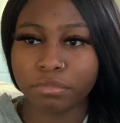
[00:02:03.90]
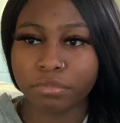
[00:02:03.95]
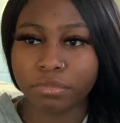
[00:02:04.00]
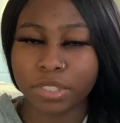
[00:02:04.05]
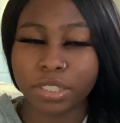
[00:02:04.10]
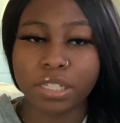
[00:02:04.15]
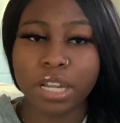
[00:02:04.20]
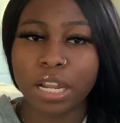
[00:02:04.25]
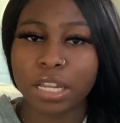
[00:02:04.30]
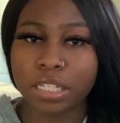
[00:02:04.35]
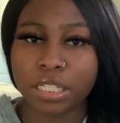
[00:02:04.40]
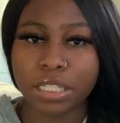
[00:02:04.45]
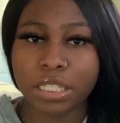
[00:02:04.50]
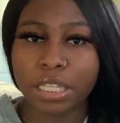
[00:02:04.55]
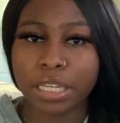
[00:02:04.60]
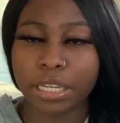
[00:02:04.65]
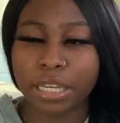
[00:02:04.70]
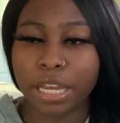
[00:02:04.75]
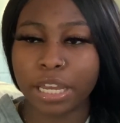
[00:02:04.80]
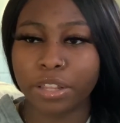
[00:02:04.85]
it's not as
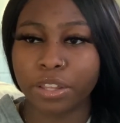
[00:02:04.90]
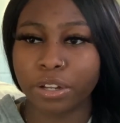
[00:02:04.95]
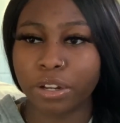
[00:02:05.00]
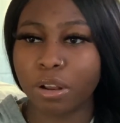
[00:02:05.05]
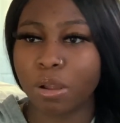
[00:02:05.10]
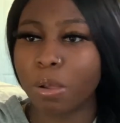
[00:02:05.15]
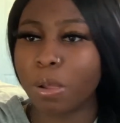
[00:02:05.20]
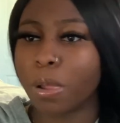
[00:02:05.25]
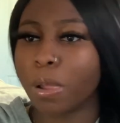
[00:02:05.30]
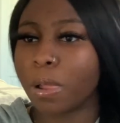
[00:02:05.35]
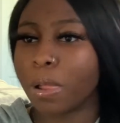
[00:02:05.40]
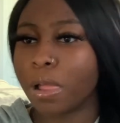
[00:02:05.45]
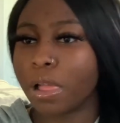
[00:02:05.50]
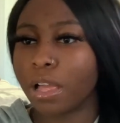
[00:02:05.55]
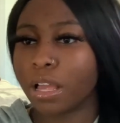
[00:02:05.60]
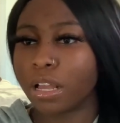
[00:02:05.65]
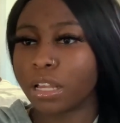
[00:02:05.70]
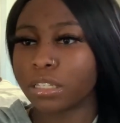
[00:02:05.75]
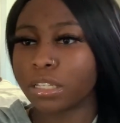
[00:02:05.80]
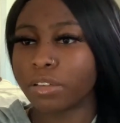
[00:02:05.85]
thick either
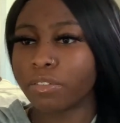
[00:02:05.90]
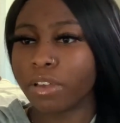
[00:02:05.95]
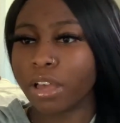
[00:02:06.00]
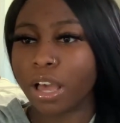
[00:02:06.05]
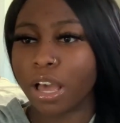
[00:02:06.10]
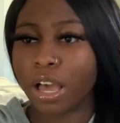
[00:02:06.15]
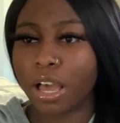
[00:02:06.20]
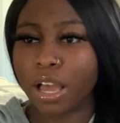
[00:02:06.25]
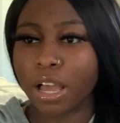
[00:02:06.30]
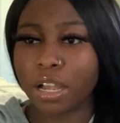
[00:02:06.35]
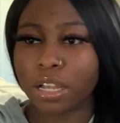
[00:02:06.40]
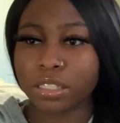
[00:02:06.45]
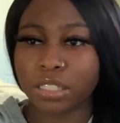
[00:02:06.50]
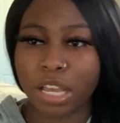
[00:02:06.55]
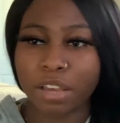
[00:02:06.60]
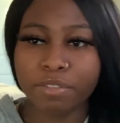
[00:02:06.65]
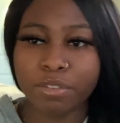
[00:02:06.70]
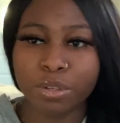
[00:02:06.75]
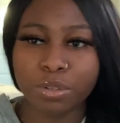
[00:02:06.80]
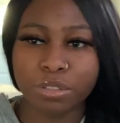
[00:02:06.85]
because i've because
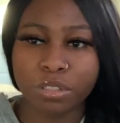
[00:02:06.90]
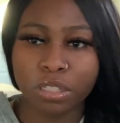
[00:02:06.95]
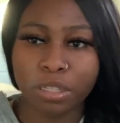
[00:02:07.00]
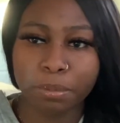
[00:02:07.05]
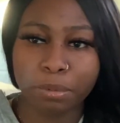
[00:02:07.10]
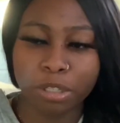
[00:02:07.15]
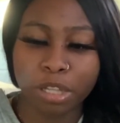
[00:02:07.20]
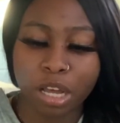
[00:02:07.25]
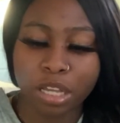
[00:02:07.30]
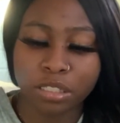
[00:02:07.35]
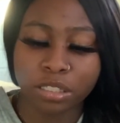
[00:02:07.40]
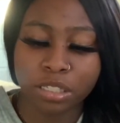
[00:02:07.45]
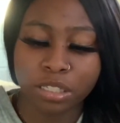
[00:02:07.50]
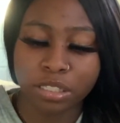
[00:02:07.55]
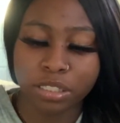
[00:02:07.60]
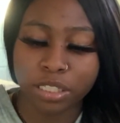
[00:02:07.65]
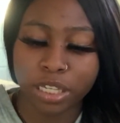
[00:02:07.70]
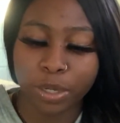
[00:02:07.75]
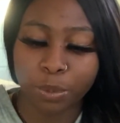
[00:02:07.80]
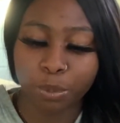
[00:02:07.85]
i've used lip
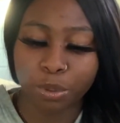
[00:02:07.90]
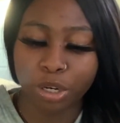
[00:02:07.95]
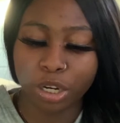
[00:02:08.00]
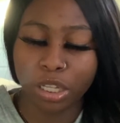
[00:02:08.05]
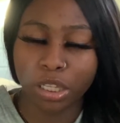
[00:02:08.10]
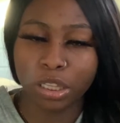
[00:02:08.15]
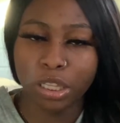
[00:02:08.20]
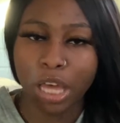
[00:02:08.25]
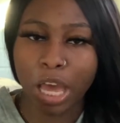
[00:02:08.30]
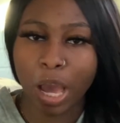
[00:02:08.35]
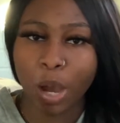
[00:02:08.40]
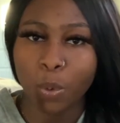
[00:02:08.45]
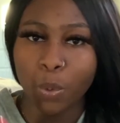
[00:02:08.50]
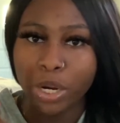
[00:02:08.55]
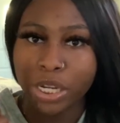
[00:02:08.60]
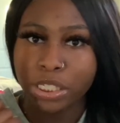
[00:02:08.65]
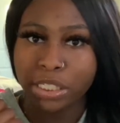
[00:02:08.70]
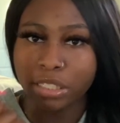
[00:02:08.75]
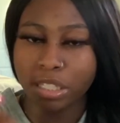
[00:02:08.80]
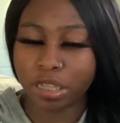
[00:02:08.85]
glosses that were a lot
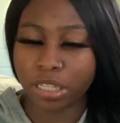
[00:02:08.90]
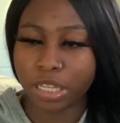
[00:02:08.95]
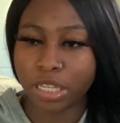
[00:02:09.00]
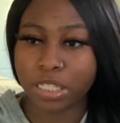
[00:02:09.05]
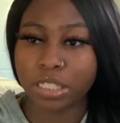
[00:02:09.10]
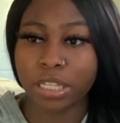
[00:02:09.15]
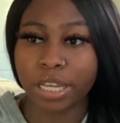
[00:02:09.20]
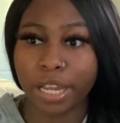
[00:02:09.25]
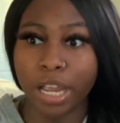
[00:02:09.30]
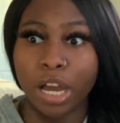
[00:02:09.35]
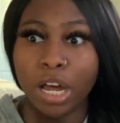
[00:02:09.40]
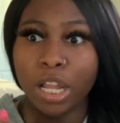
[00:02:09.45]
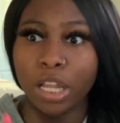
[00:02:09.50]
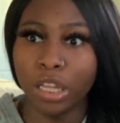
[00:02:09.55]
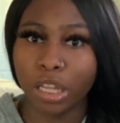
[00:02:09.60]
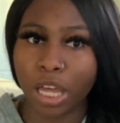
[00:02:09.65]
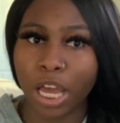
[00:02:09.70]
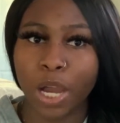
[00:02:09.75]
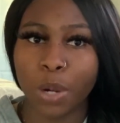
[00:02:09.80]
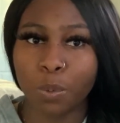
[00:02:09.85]
worse than this like a
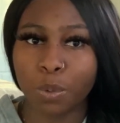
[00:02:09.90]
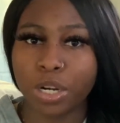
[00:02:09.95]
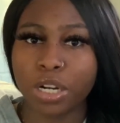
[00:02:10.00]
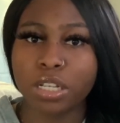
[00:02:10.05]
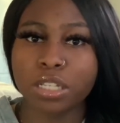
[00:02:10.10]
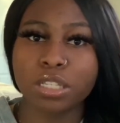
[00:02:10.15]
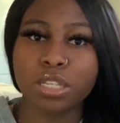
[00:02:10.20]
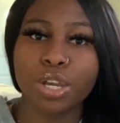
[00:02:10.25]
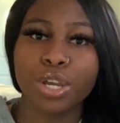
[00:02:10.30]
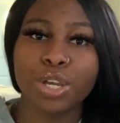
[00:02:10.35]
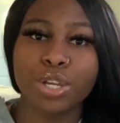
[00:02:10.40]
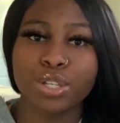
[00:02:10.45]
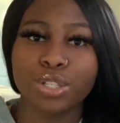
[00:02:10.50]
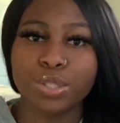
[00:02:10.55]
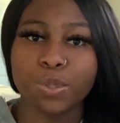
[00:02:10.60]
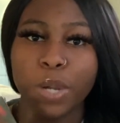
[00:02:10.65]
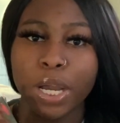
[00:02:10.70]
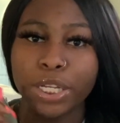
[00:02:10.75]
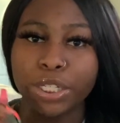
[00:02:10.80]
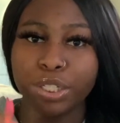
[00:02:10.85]
lot worse
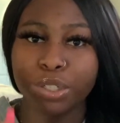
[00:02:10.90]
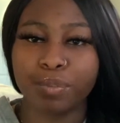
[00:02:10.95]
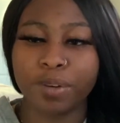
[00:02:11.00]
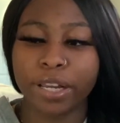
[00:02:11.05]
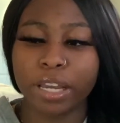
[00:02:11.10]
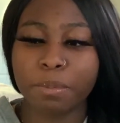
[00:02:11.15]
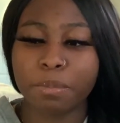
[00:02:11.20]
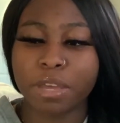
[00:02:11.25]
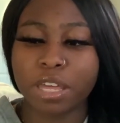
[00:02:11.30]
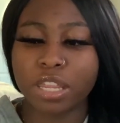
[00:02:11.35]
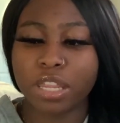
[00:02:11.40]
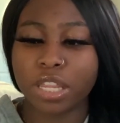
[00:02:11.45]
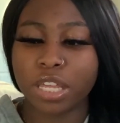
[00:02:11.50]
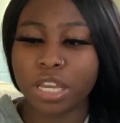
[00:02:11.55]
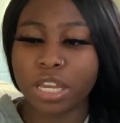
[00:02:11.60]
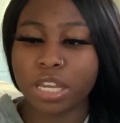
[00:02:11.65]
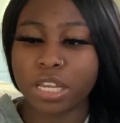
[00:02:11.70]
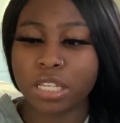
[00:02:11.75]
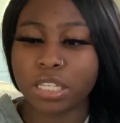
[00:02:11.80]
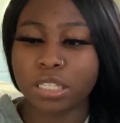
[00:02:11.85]
so i do recommend
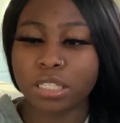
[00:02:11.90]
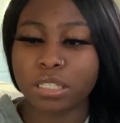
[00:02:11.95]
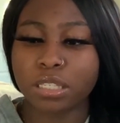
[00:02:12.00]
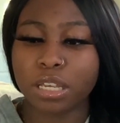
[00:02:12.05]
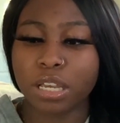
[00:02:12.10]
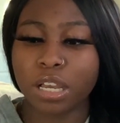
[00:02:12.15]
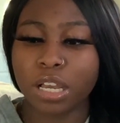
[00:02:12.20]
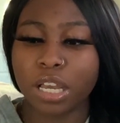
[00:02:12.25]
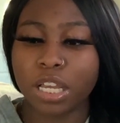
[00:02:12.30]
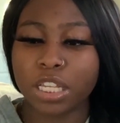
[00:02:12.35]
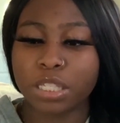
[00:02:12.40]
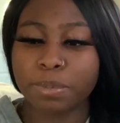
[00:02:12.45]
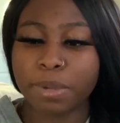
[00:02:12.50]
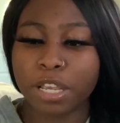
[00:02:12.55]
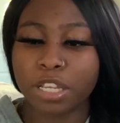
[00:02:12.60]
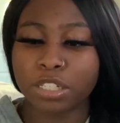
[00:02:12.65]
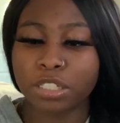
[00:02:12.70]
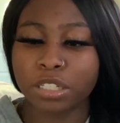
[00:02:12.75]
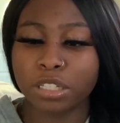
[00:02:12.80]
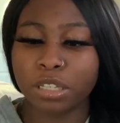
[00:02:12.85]
this
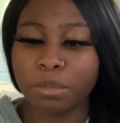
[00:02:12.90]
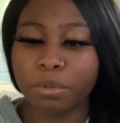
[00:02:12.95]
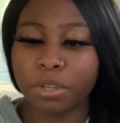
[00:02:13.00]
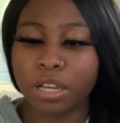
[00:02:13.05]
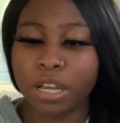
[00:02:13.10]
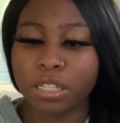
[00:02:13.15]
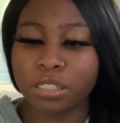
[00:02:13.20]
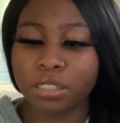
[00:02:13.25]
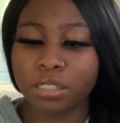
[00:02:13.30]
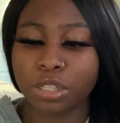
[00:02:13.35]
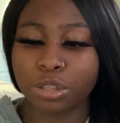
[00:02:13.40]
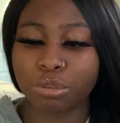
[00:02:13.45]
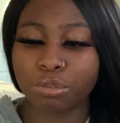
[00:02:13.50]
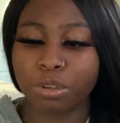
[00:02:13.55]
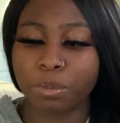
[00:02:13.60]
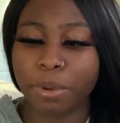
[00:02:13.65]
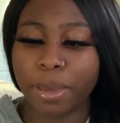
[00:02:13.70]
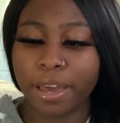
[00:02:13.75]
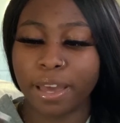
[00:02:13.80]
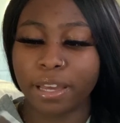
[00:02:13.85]
especially because it's a
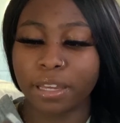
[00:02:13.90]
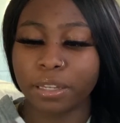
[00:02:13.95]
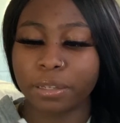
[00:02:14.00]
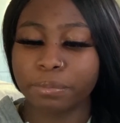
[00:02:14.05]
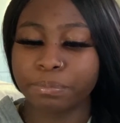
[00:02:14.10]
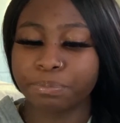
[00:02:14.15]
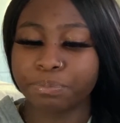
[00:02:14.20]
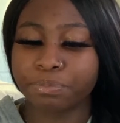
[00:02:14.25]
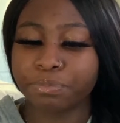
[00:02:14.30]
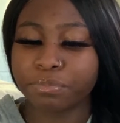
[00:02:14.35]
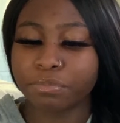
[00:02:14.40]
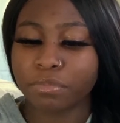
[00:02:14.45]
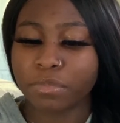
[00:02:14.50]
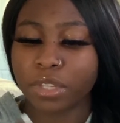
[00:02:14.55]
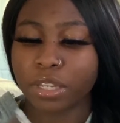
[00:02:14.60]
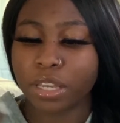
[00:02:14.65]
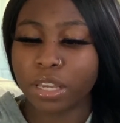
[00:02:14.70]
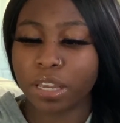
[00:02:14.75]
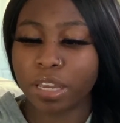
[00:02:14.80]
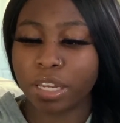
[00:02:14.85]
three pack
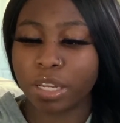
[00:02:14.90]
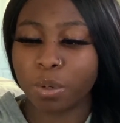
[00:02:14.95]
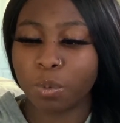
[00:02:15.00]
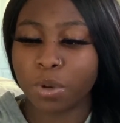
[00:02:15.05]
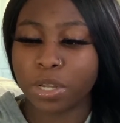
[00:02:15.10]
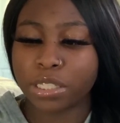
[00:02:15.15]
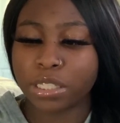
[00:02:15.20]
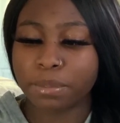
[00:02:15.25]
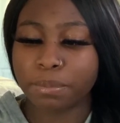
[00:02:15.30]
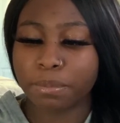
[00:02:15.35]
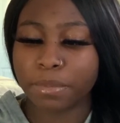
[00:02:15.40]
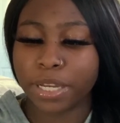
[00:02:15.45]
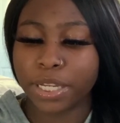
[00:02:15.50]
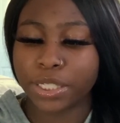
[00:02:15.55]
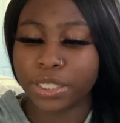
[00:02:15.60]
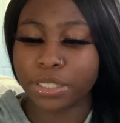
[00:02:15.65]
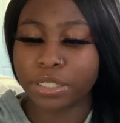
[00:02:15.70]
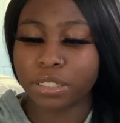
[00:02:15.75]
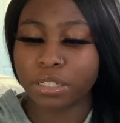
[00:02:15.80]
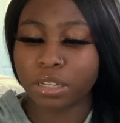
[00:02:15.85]
and it wasn't
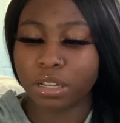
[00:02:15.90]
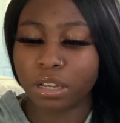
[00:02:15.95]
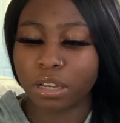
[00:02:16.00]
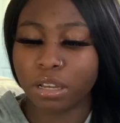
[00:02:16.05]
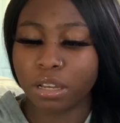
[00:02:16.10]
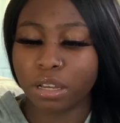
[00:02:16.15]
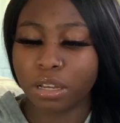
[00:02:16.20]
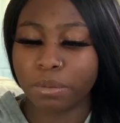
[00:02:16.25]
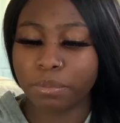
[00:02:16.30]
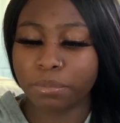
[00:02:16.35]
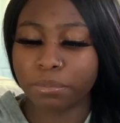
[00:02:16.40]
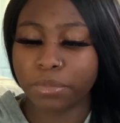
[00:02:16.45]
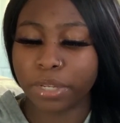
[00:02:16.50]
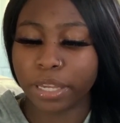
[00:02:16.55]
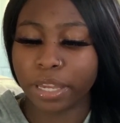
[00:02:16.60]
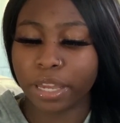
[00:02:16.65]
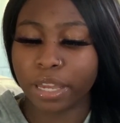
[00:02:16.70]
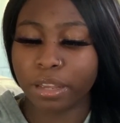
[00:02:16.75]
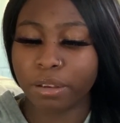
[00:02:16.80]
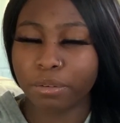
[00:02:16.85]
much um i
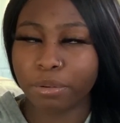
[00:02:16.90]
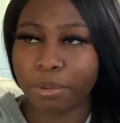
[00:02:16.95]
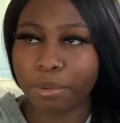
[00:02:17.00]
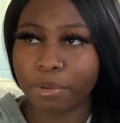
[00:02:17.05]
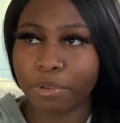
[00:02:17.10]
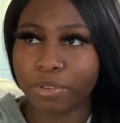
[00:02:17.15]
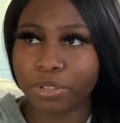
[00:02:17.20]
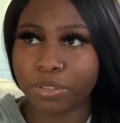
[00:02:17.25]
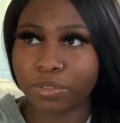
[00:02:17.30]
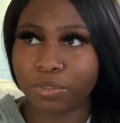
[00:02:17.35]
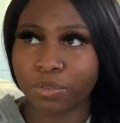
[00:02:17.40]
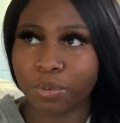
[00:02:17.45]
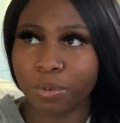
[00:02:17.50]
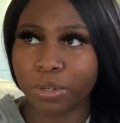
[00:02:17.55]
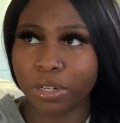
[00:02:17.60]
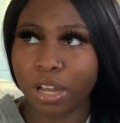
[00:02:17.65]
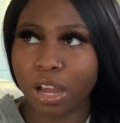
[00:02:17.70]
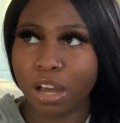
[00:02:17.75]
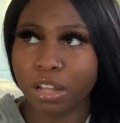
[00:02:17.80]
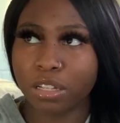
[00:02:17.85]
can't remember it was
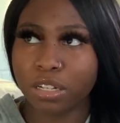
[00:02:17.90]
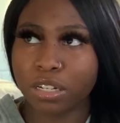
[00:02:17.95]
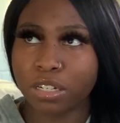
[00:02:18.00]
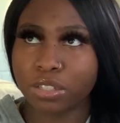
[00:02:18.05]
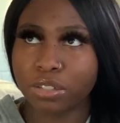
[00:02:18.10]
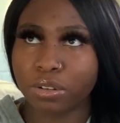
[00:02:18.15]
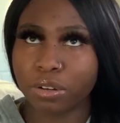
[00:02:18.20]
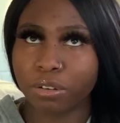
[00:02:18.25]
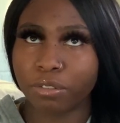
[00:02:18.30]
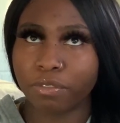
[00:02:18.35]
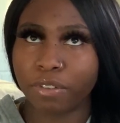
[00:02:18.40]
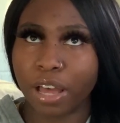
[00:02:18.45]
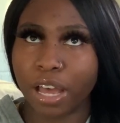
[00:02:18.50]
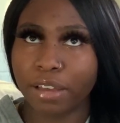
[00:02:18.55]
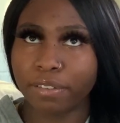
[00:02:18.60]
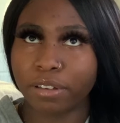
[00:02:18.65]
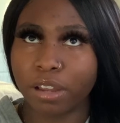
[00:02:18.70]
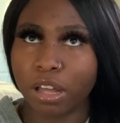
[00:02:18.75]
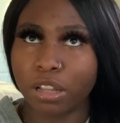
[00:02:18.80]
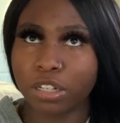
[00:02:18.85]
four dollars or
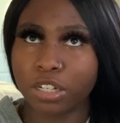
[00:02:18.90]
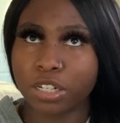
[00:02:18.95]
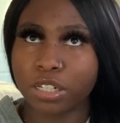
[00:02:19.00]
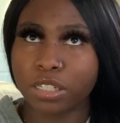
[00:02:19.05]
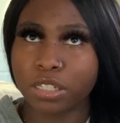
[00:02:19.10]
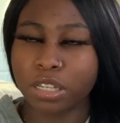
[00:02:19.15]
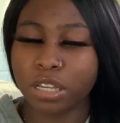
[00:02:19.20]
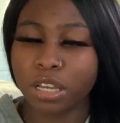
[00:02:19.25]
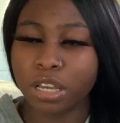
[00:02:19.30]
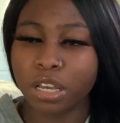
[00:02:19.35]
five dollars